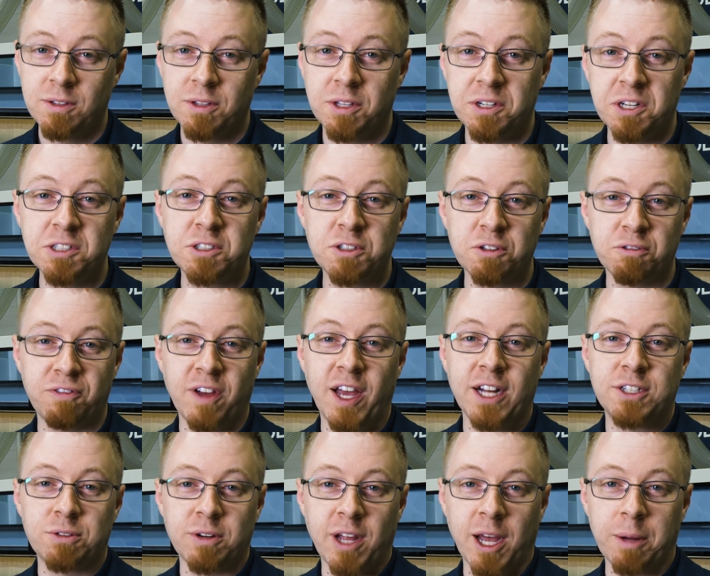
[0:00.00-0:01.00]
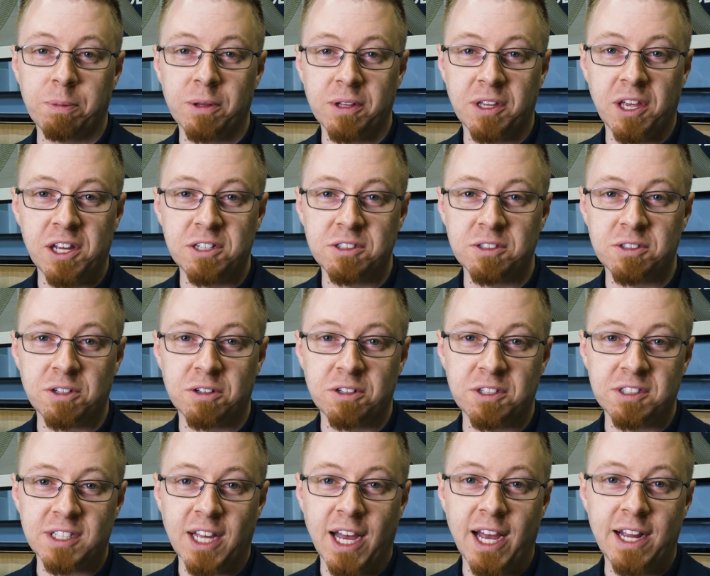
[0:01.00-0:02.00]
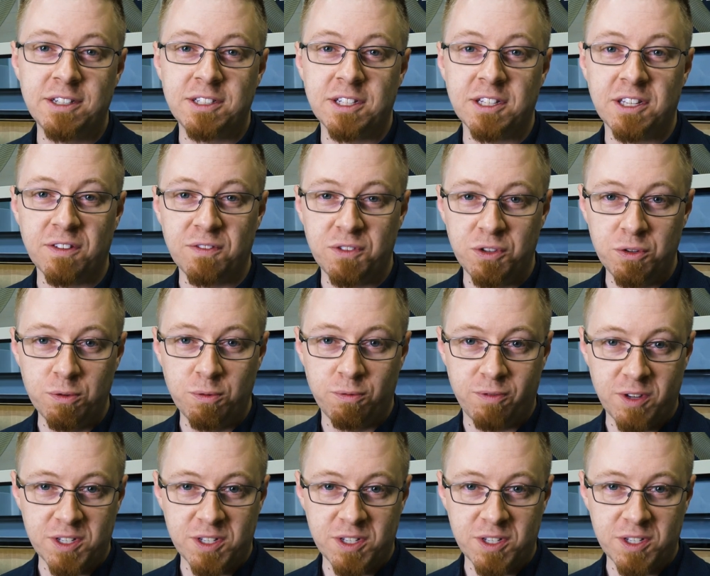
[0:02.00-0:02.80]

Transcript: The digital factory applications are designed to give you